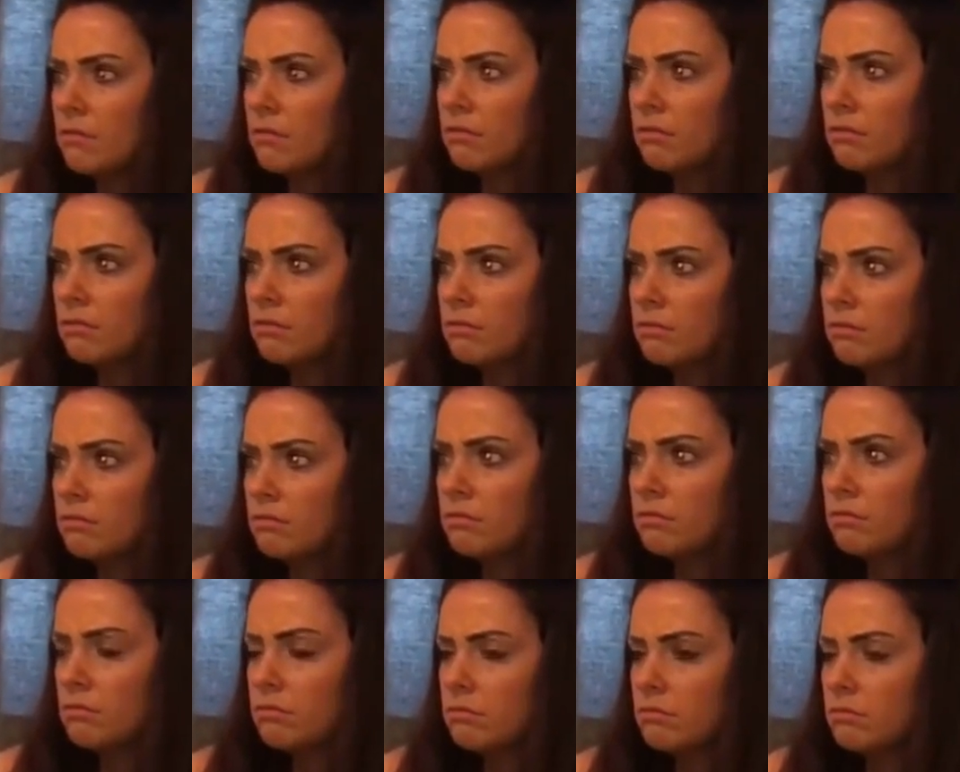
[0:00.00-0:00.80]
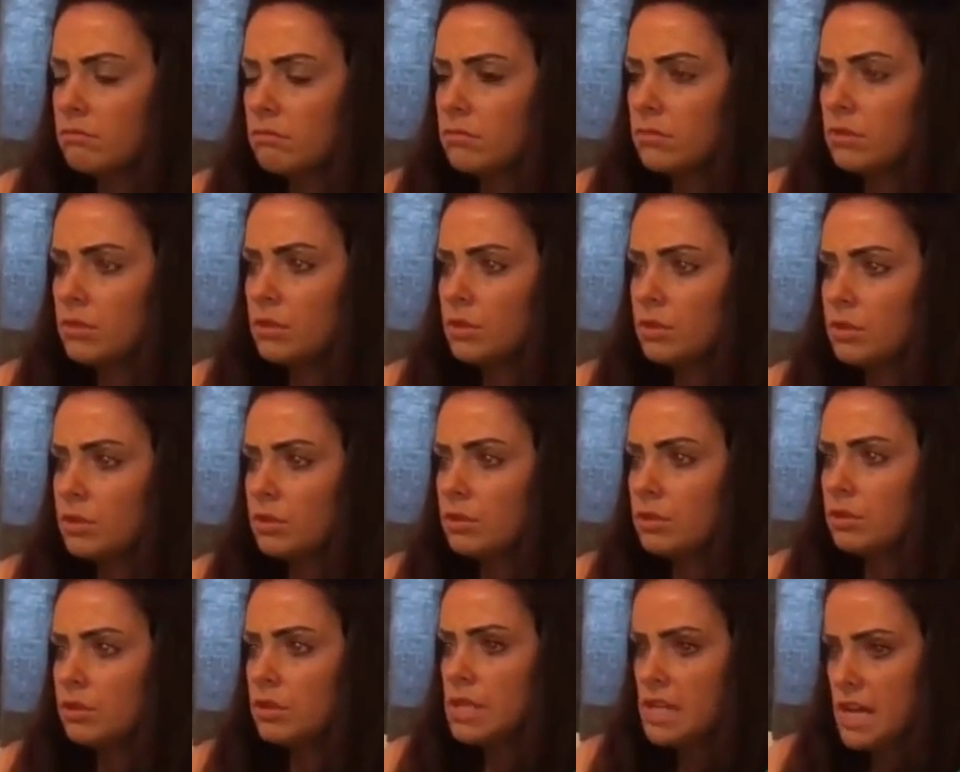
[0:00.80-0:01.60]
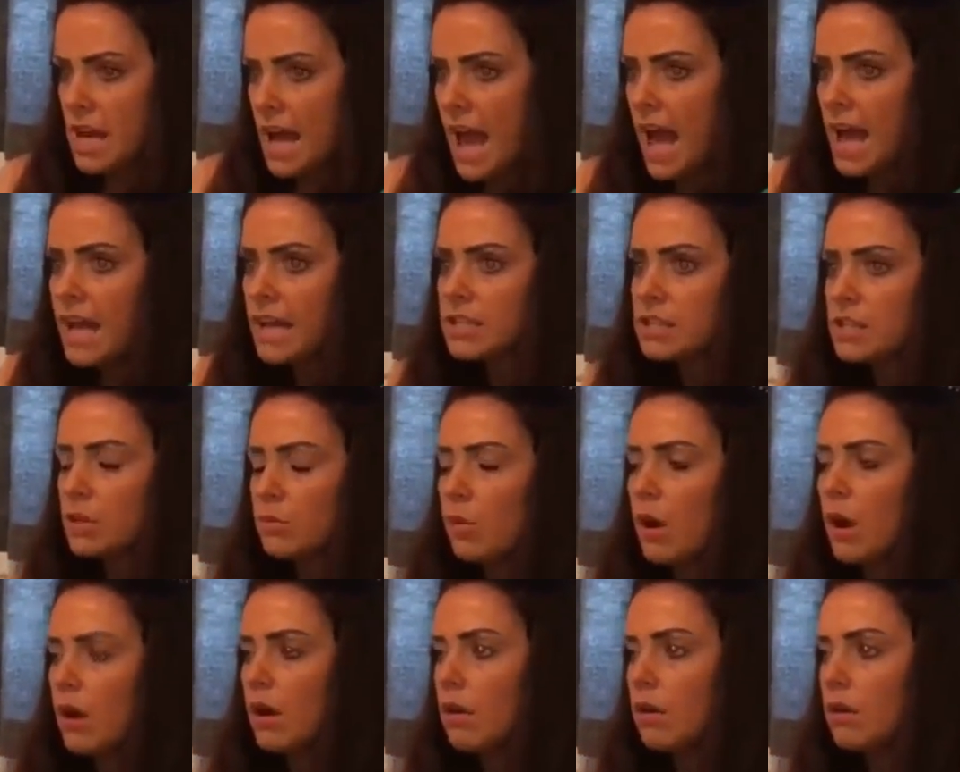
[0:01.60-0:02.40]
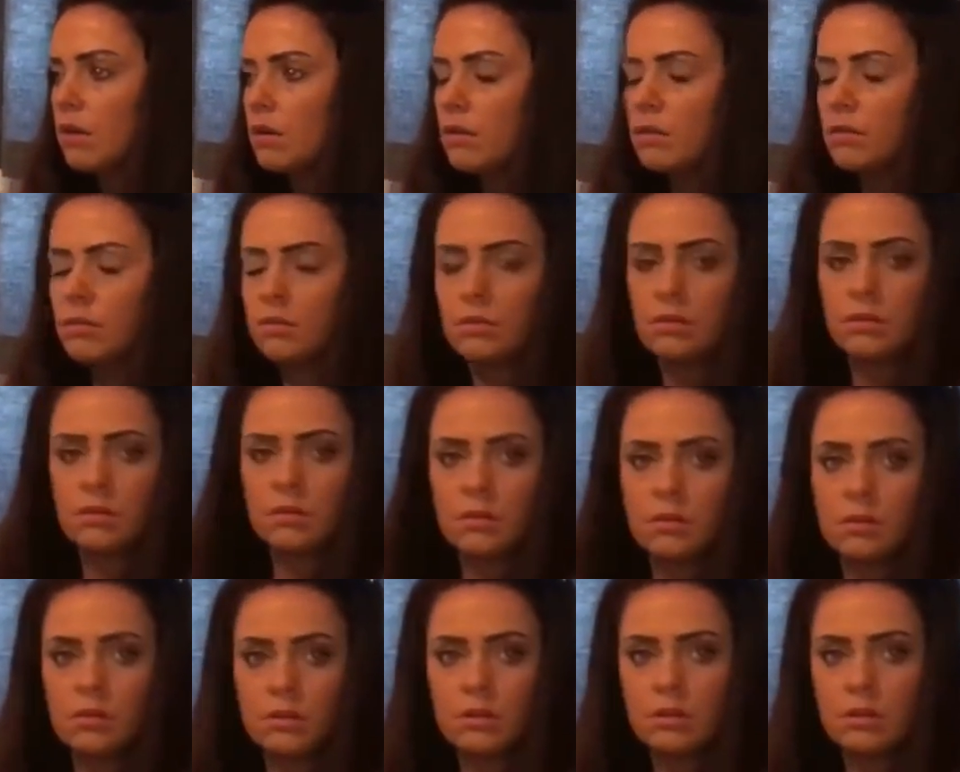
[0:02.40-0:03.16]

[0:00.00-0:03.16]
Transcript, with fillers: Yeah. Yes. Well, what, what point are you trying to make?